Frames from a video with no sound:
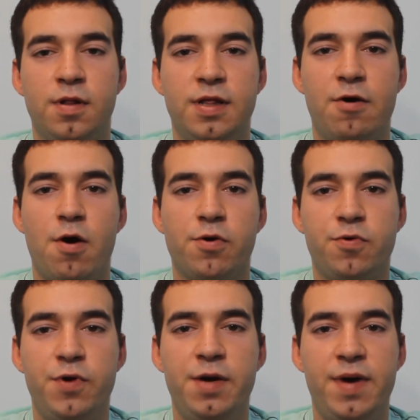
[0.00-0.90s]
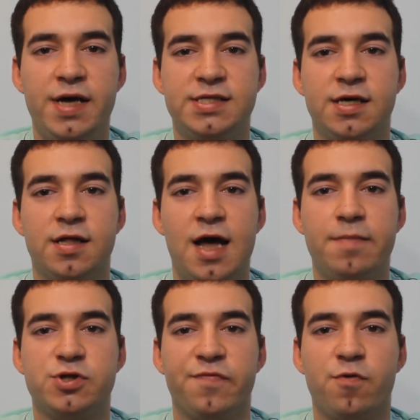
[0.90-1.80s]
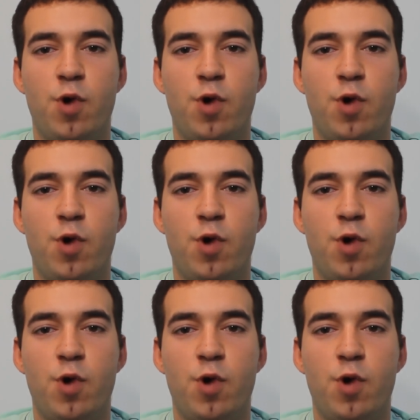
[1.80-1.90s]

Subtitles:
There are 3 basic types of